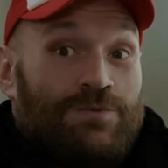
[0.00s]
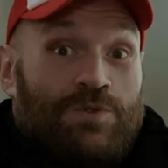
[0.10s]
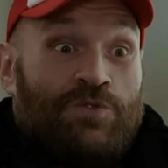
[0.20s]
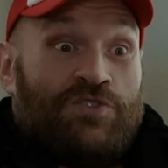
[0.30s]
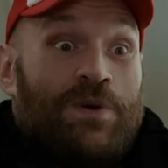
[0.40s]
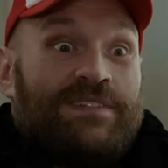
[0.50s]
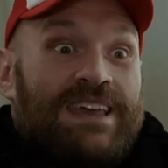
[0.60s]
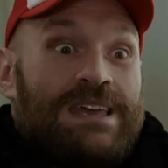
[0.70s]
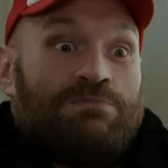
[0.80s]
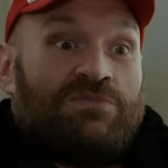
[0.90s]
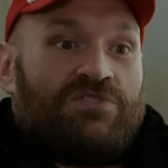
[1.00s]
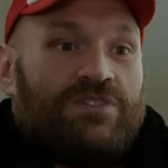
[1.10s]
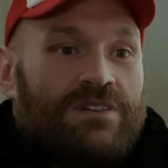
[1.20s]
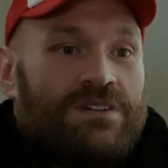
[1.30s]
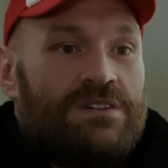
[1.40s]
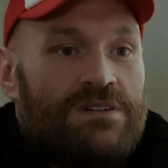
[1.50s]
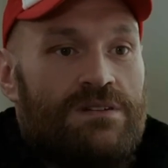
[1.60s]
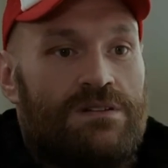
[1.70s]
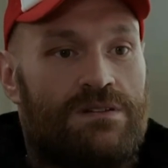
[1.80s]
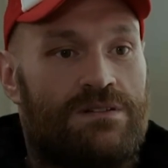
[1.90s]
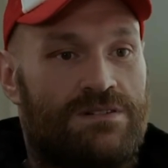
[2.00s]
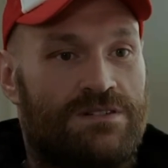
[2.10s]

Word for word: Or so it seems. And you've put on 7